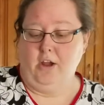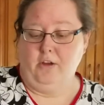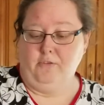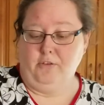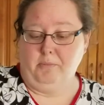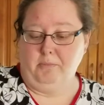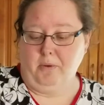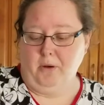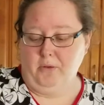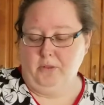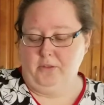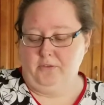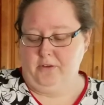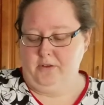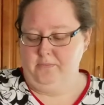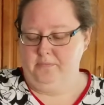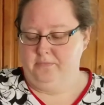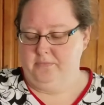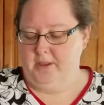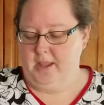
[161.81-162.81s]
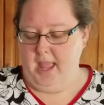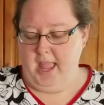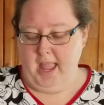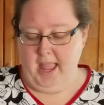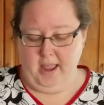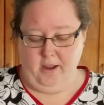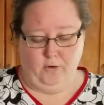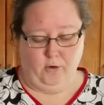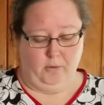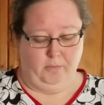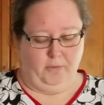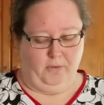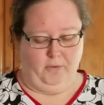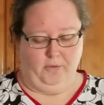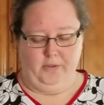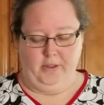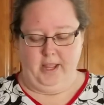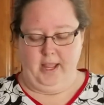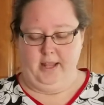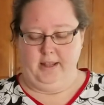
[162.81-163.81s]
for both of them, or
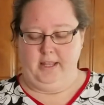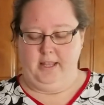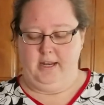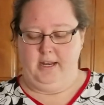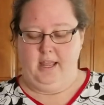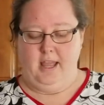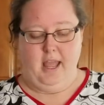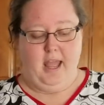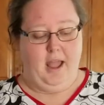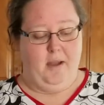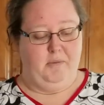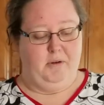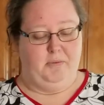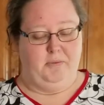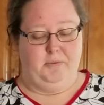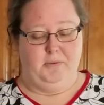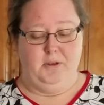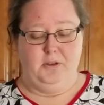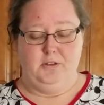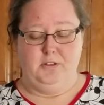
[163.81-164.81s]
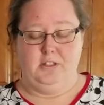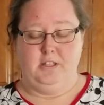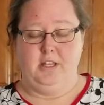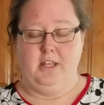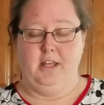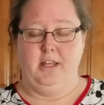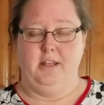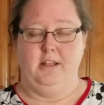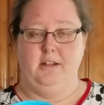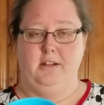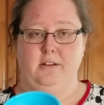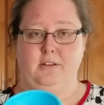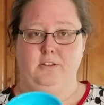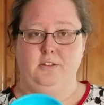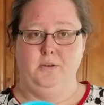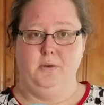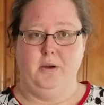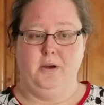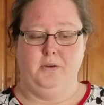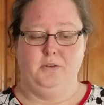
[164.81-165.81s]
bowl, and then I'm gonna use the
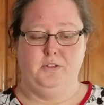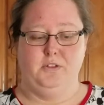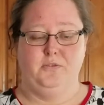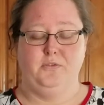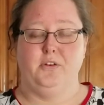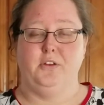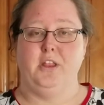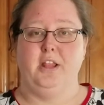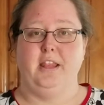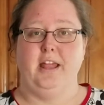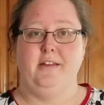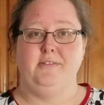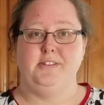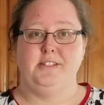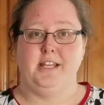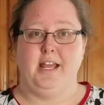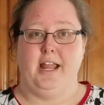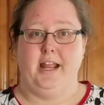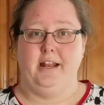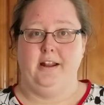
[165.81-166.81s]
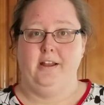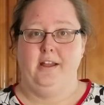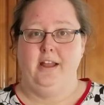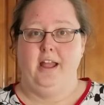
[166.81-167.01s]
Duos for the left side,